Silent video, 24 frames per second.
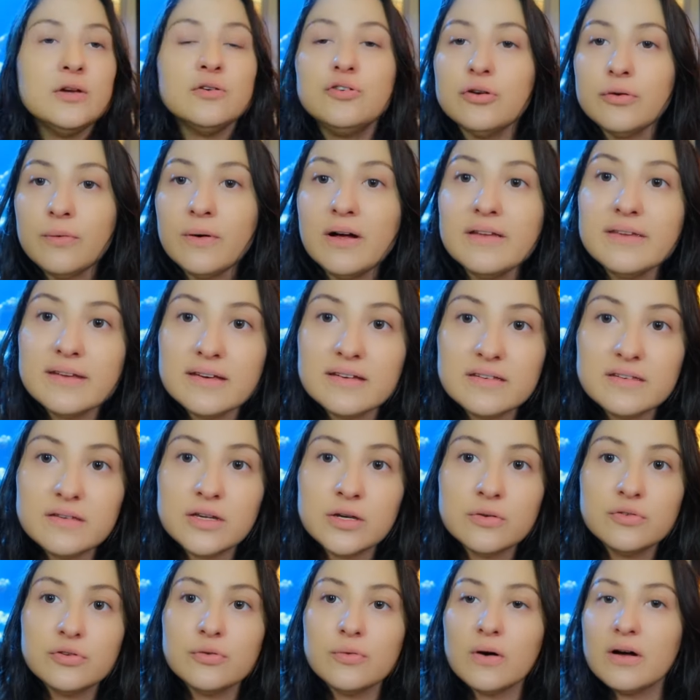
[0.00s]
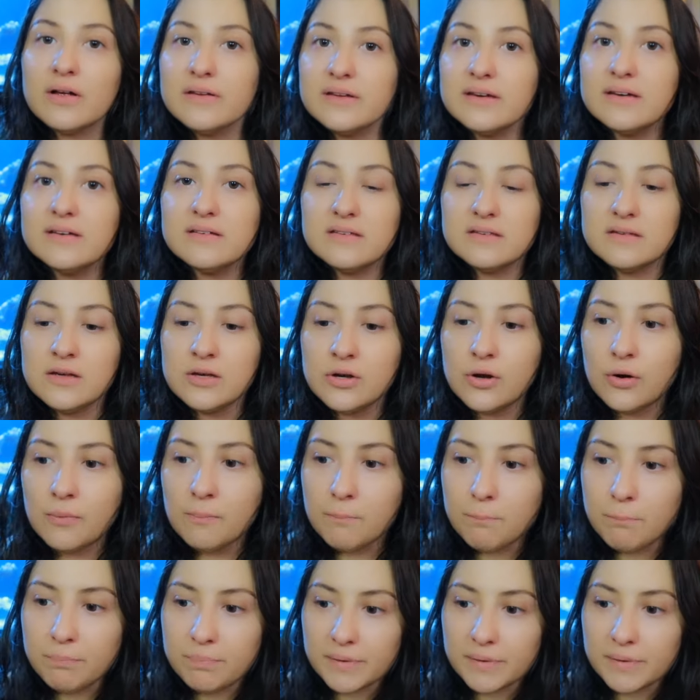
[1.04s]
You do all this, you know,